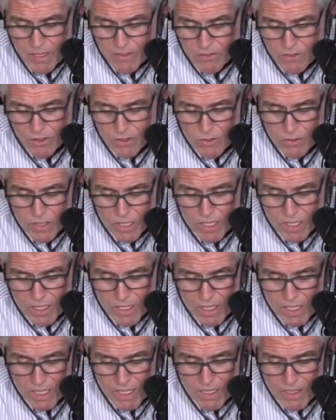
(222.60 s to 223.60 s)

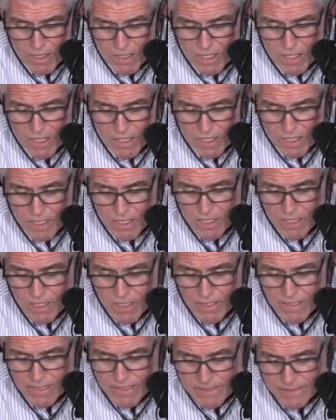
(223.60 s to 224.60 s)
ingenuity and the
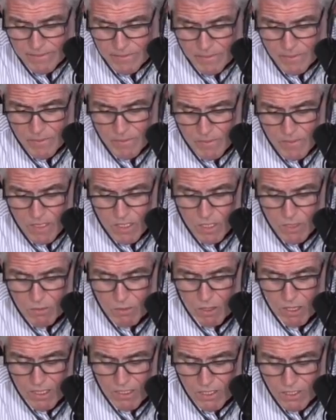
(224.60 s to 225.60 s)
uh,
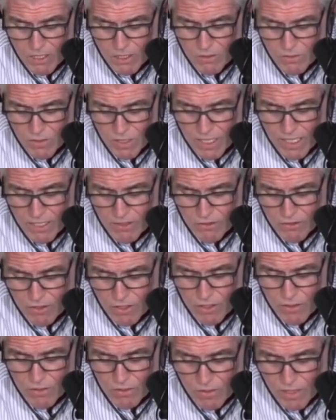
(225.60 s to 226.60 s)
smarts to create a
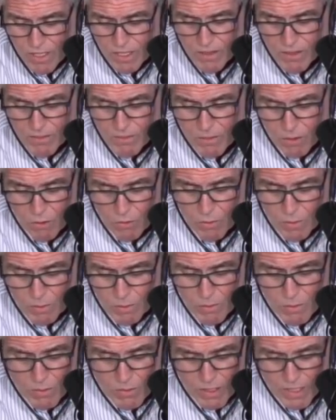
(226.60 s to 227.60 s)
show that most
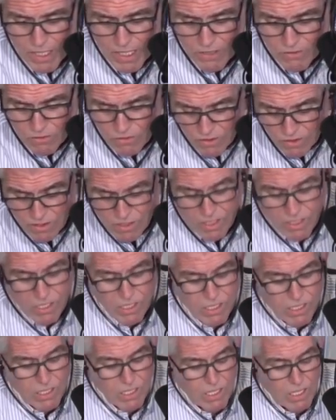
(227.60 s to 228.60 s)
people were against,
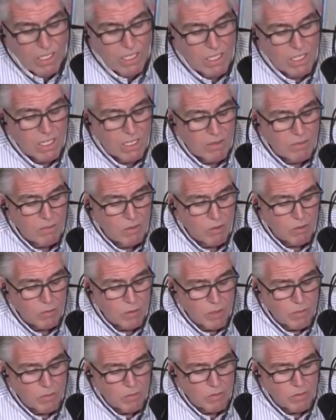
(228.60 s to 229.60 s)
uh,
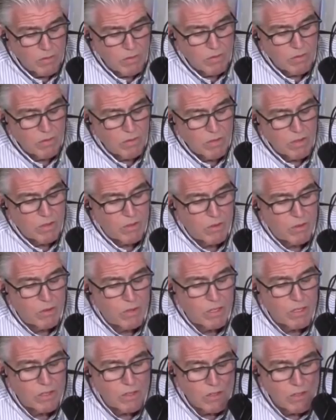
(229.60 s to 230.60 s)
most people
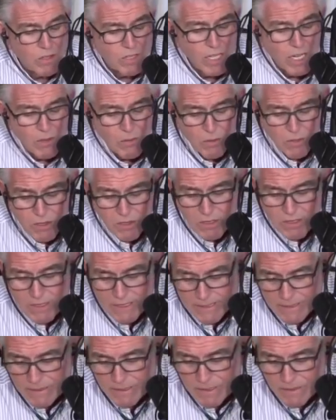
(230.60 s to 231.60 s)
thought could not
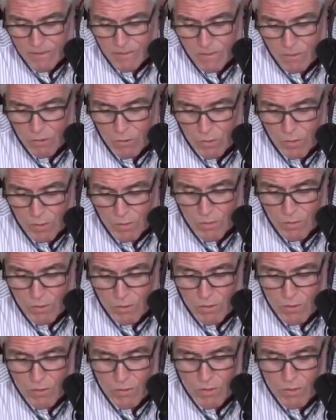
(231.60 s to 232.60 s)
work, most
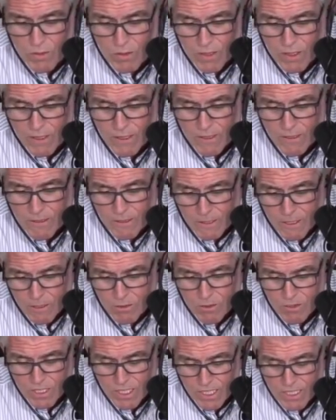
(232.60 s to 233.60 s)
people who uh,
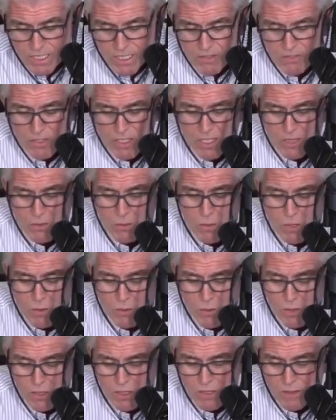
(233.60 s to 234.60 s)
critiqued it said it
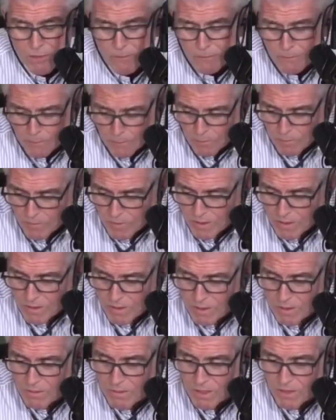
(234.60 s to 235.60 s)
wouldn't work.
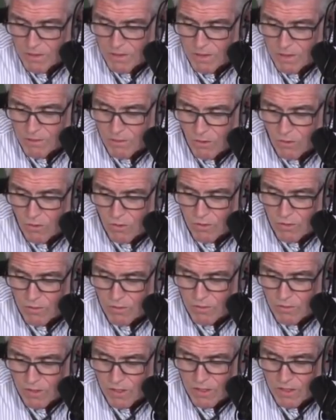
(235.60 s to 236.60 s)
A month in, most of
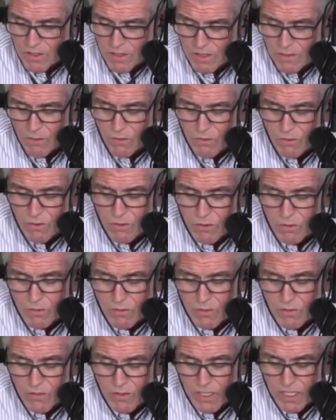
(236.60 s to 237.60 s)
them felt it was
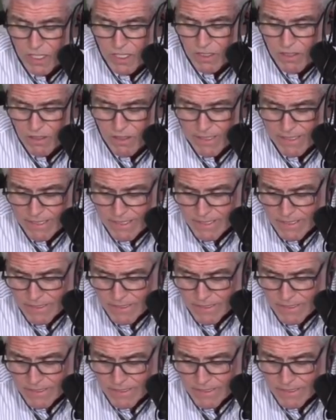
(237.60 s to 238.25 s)
doomed for failure.